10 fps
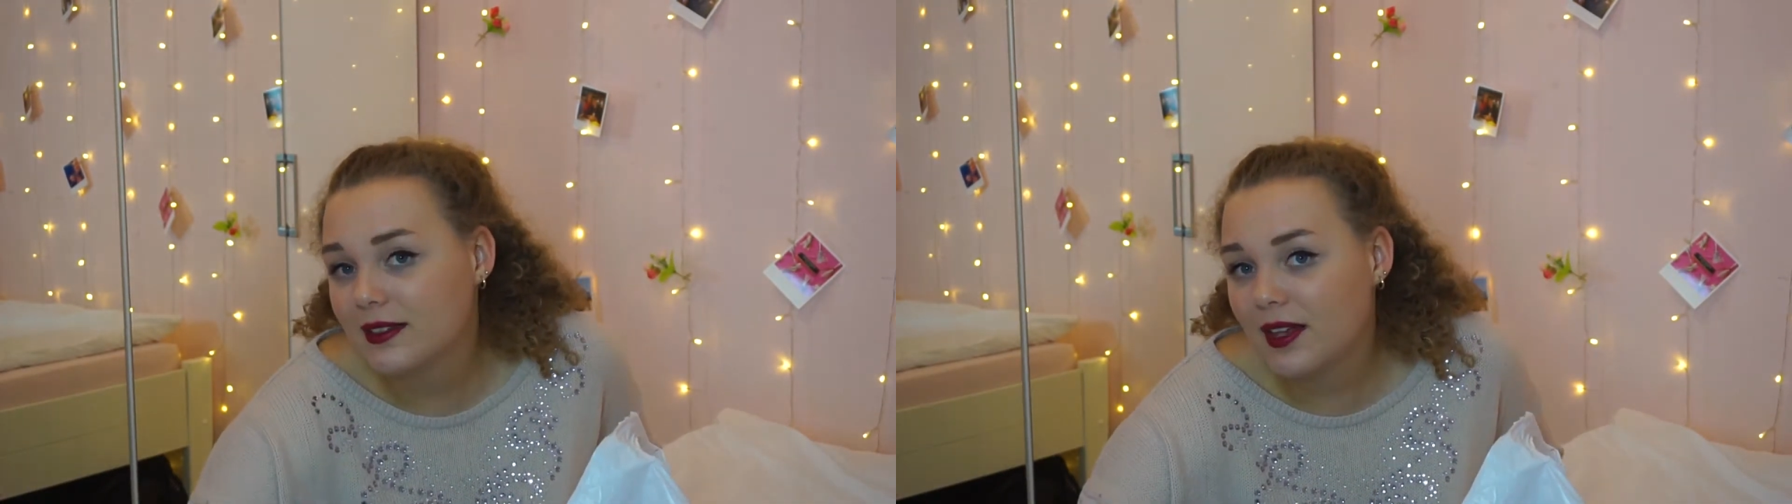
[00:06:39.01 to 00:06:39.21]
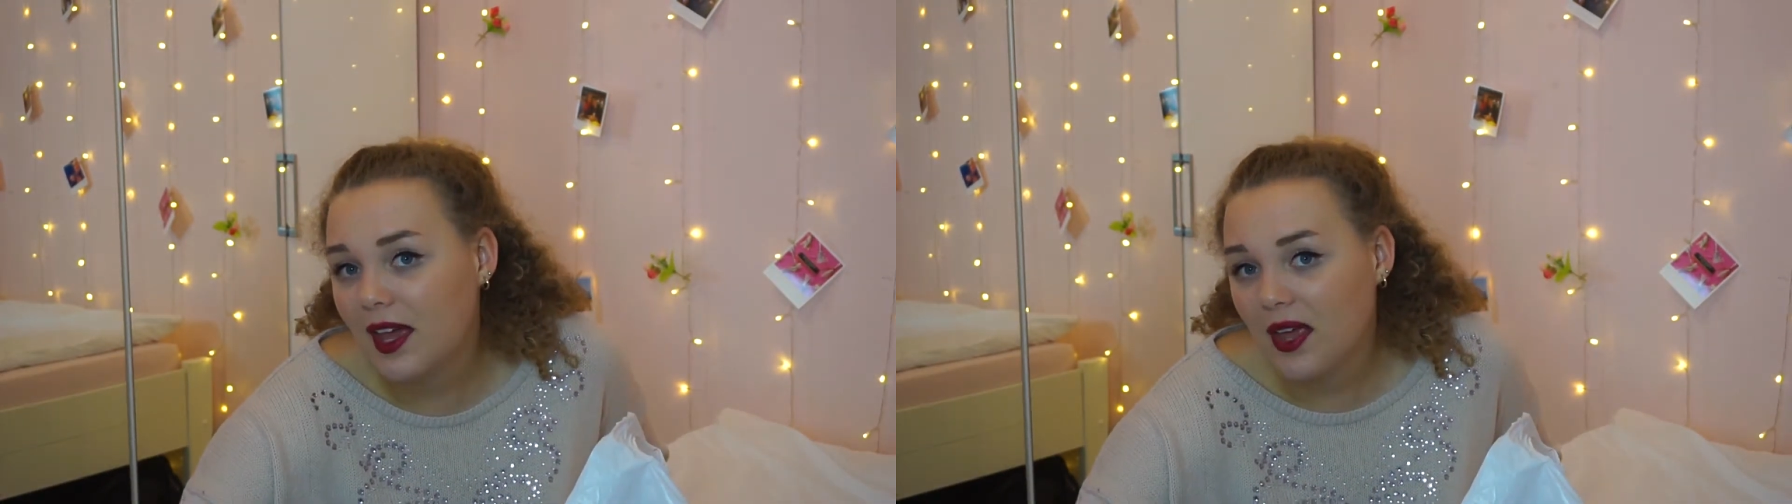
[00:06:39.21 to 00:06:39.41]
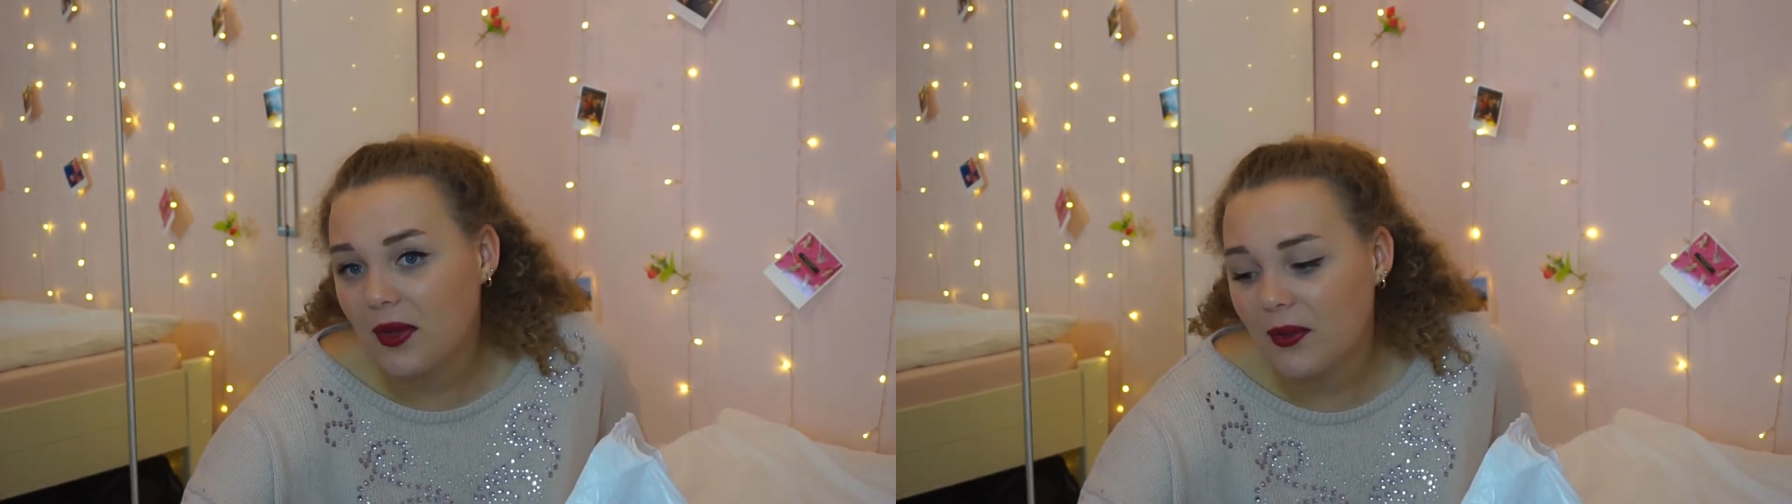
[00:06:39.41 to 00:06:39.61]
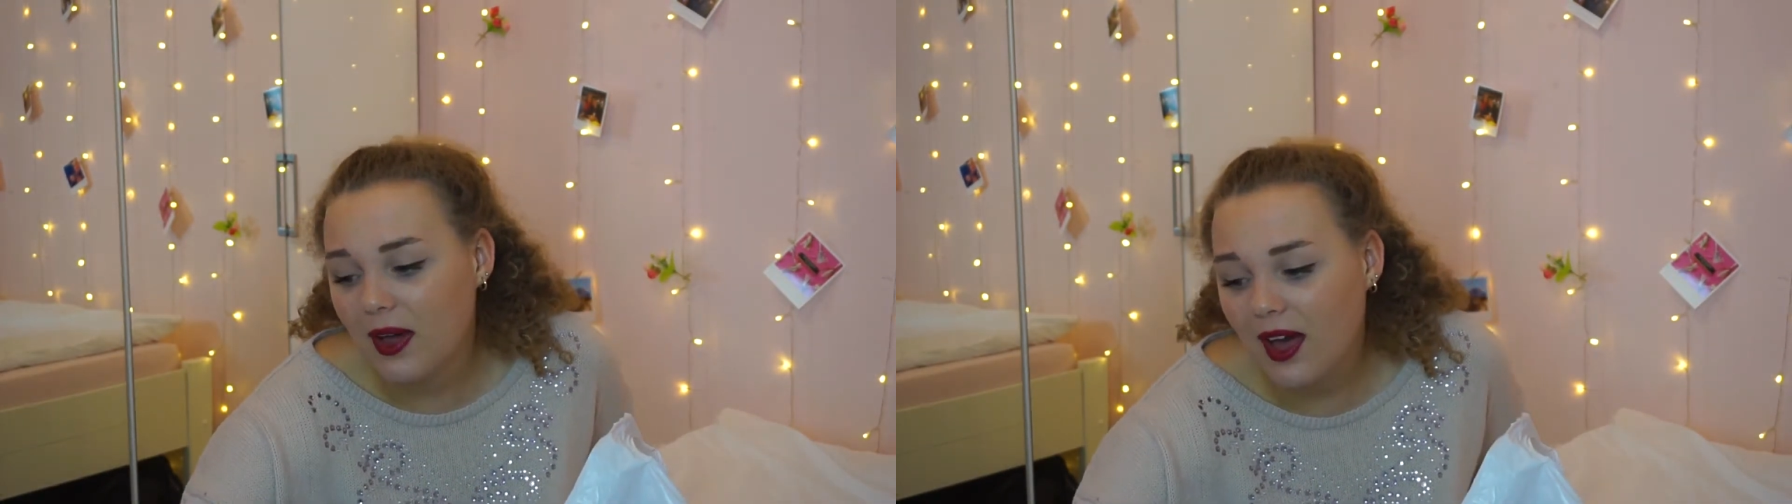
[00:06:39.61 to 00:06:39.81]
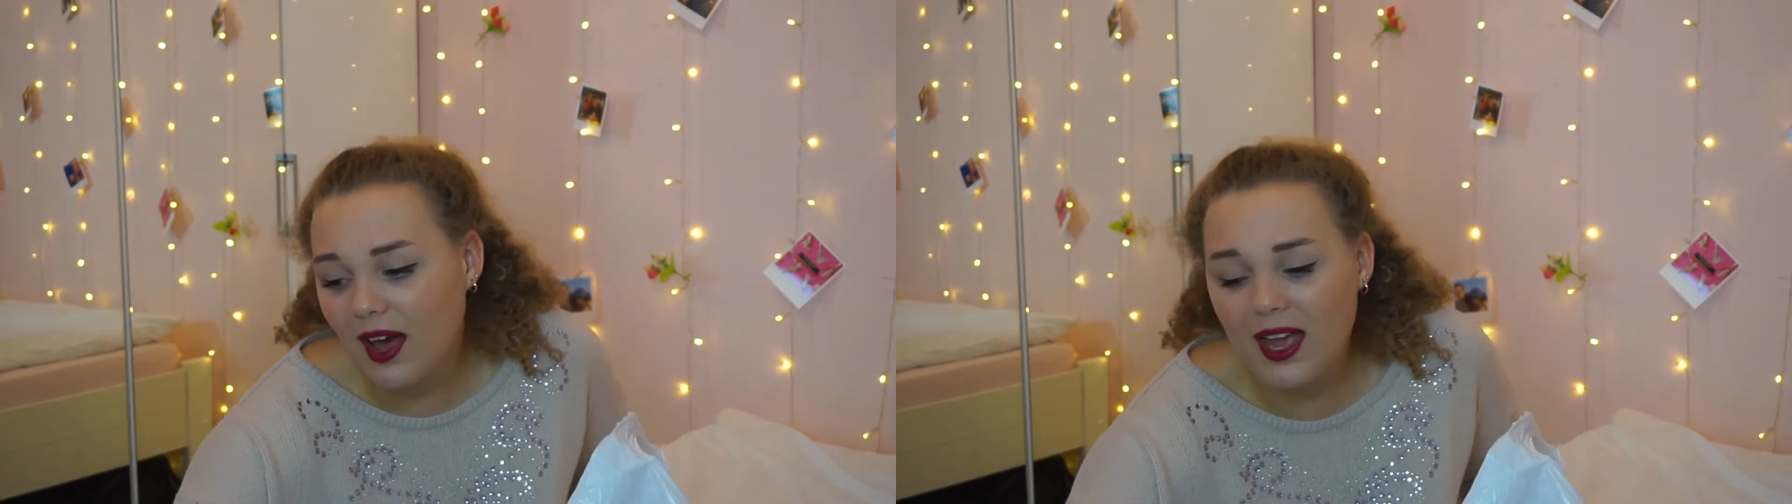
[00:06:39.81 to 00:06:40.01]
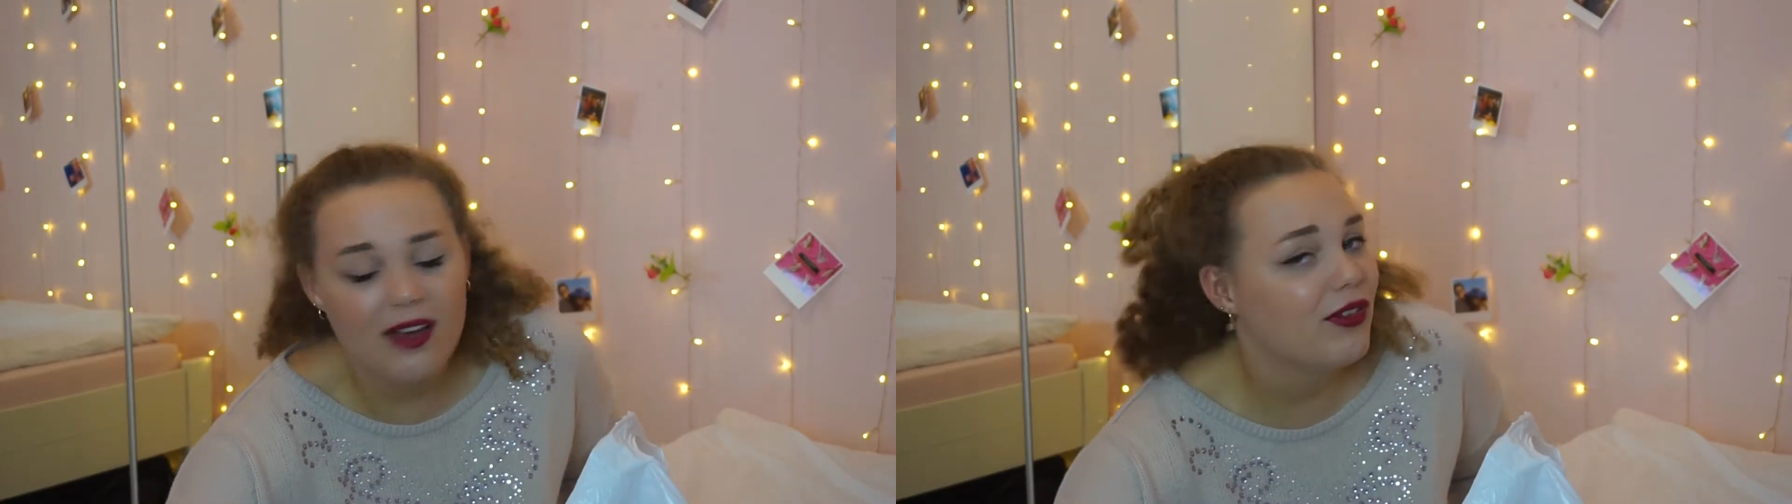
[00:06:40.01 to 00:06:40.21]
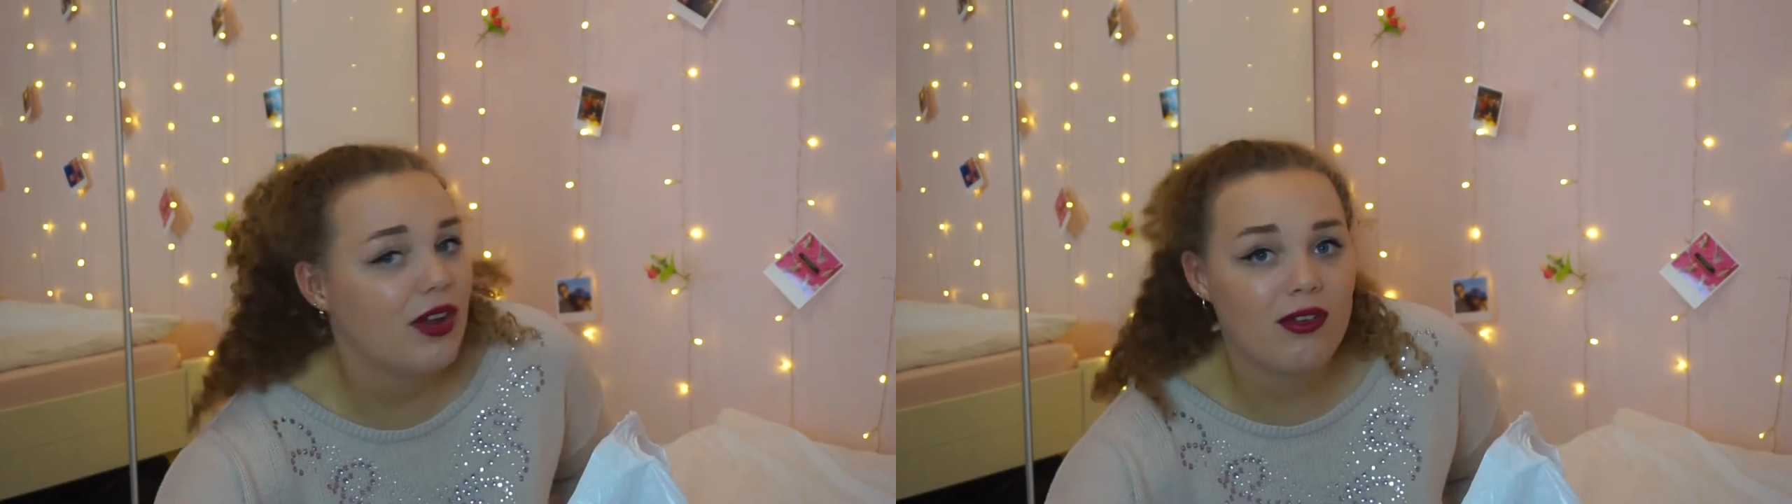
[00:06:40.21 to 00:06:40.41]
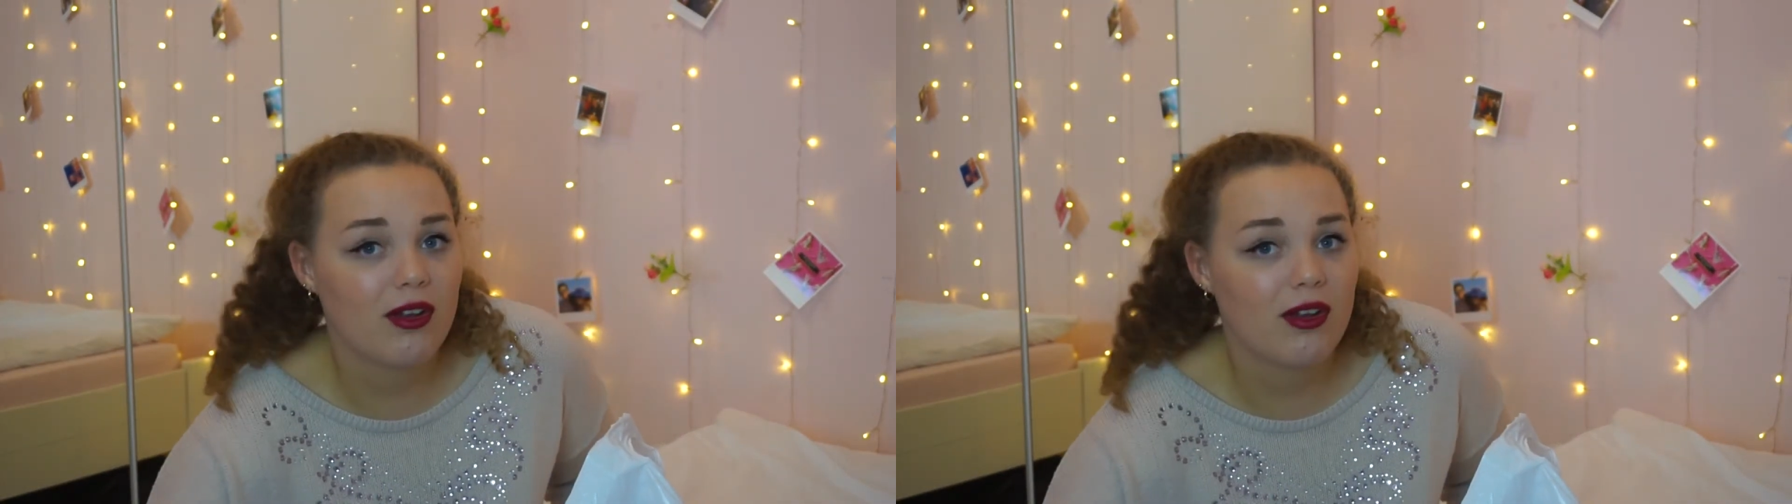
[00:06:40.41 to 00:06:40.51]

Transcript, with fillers: So I have no